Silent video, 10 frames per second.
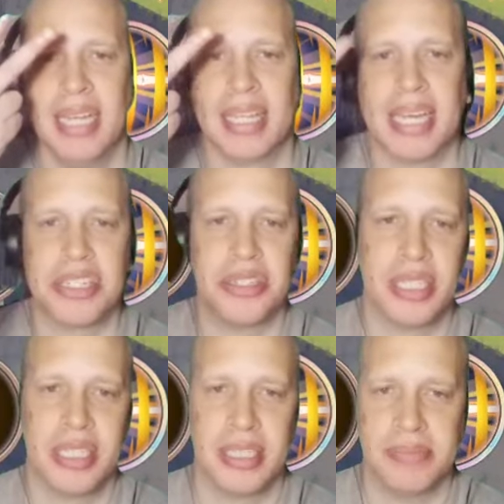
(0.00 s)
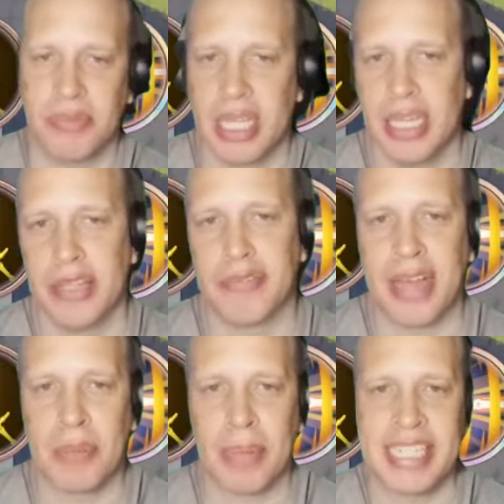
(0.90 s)
catch you again. You
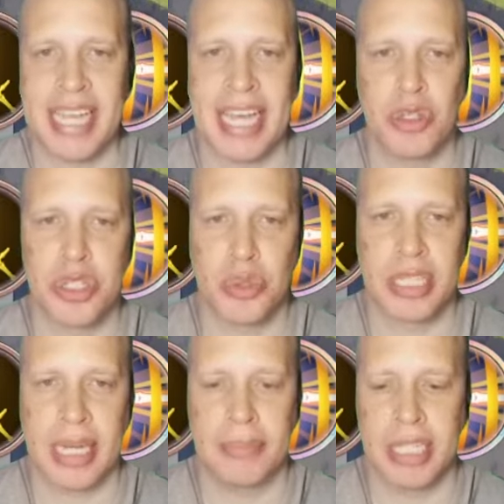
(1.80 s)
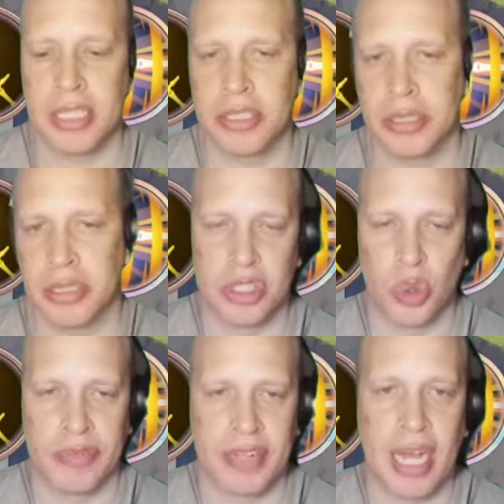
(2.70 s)
found my channel, Showtime Doctor,
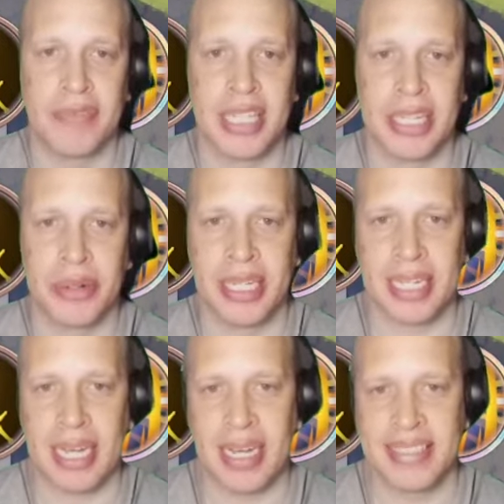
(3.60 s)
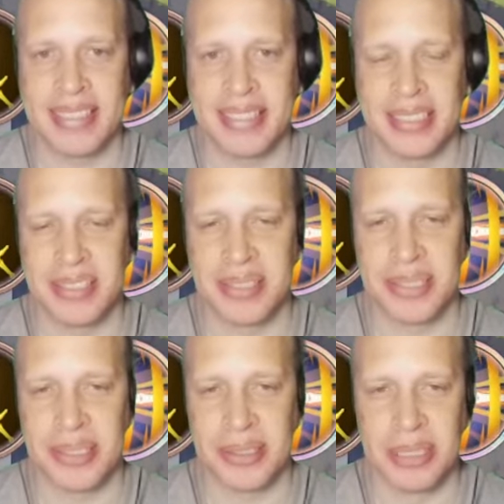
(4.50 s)
sort of Convallaria content,
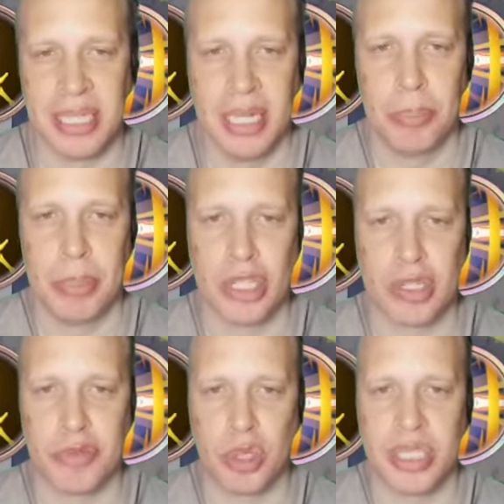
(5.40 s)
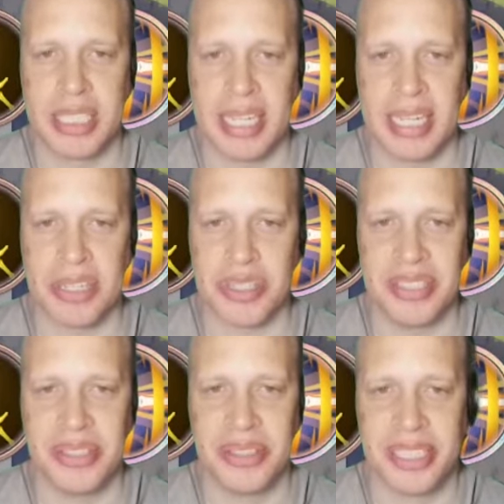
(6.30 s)
so be looking forward to that. I'll see
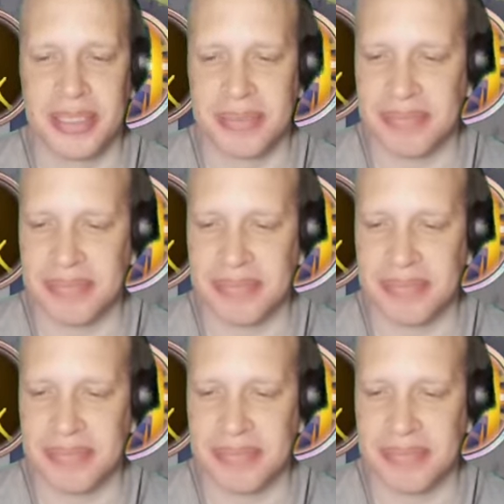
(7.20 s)
you again.